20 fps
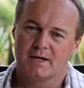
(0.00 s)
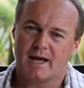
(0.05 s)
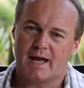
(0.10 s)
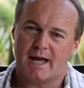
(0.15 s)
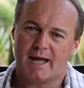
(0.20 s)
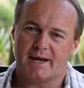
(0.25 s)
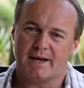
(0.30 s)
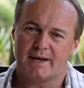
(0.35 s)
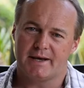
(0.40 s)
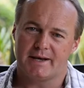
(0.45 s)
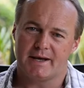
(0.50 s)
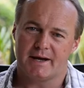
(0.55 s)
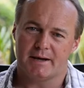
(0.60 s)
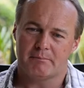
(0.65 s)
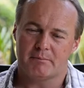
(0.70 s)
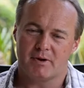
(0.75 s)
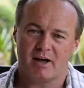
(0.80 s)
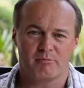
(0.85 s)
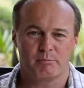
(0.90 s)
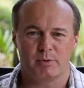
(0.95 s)
and
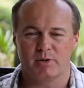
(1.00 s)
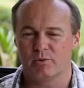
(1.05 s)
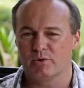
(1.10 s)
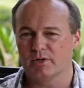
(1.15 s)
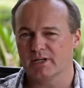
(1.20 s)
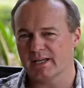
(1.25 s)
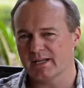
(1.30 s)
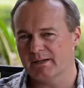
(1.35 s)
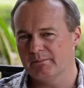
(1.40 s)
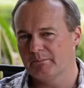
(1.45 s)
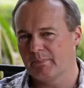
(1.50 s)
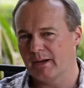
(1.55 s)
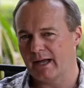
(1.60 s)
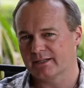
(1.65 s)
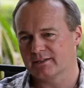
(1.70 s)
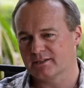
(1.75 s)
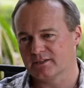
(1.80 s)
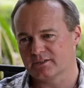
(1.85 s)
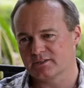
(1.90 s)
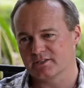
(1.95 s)
have been really
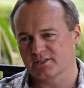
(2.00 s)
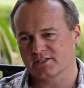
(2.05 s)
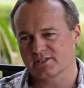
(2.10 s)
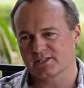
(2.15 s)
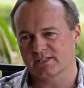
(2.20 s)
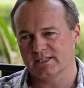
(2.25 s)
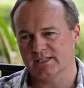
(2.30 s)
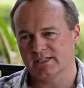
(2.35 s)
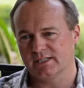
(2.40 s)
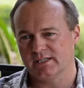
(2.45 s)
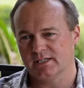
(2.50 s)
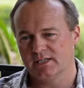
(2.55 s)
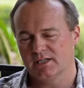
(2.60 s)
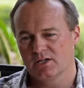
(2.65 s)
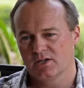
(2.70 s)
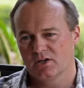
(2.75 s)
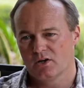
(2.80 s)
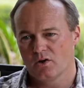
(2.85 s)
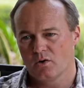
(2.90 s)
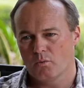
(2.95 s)
impacted to see
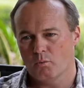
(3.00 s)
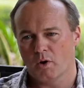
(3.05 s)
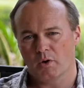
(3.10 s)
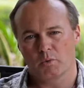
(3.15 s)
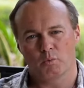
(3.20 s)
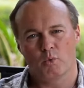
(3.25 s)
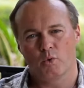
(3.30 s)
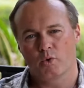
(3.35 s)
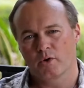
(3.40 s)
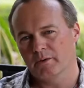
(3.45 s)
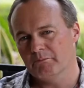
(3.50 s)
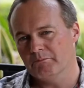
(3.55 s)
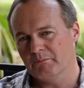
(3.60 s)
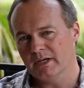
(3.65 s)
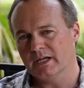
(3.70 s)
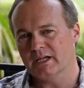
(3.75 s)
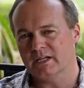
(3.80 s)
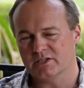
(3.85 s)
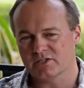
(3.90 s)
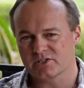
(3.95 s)
what water
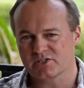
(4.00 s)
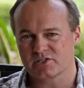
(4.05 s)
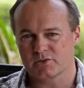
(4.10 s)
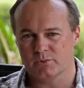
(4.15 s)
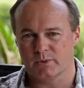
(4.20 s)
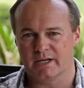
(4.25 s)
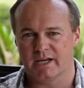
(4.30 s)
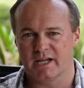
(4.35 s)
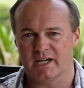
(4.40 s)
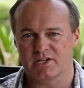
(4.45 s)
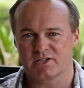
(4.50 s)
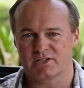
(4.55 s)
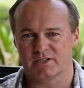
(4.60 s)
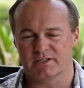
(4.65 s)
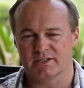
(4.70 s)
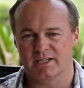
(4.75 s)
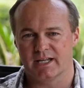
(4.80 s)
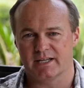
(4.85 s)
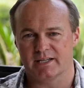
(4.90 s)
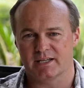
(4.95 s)
means to a
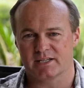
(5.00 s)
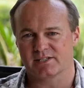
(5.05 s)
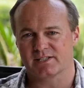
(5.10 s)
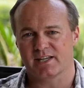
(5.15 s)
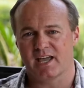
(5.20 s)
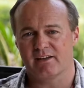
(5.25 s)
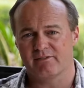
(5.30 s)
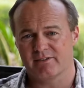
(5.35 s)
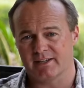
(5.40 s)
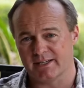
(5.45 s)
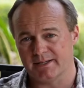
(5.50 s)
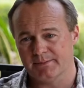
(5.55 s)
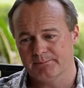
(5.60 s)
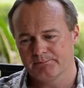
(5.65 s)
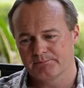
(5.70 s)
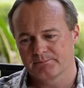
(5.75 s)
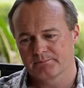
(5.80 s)
nation that doesn't have any.